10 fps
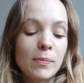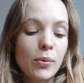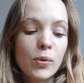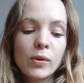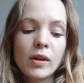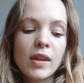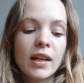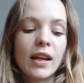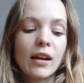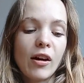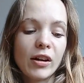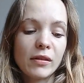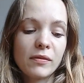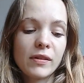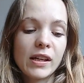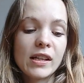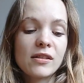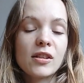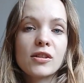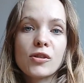important thing in life is
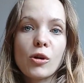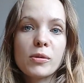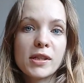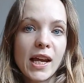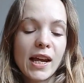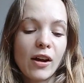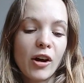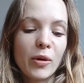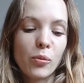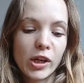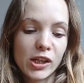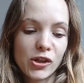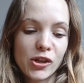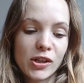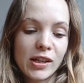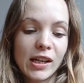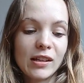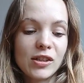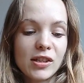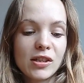to stop saying I wish
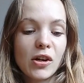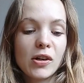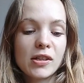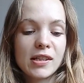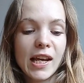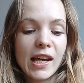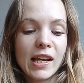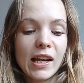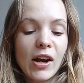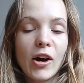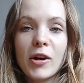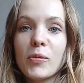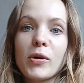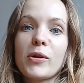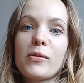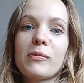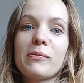and to start saying I will.